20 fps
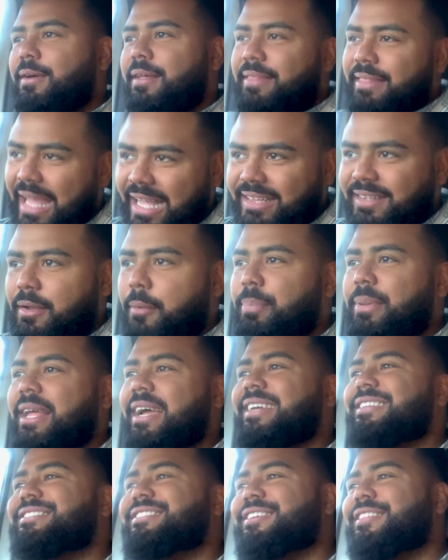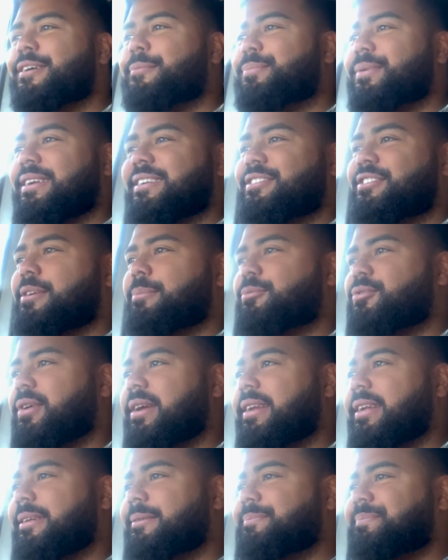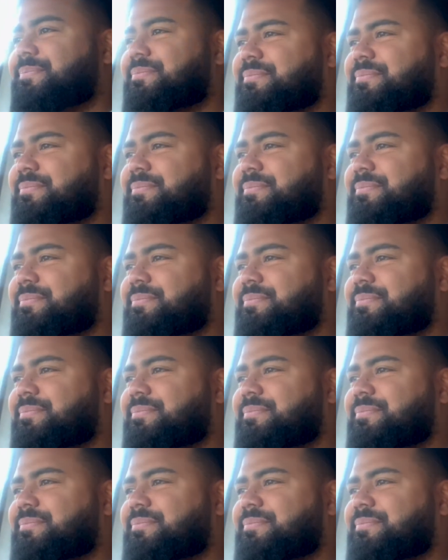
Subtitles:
That applies to the apprenticeship training.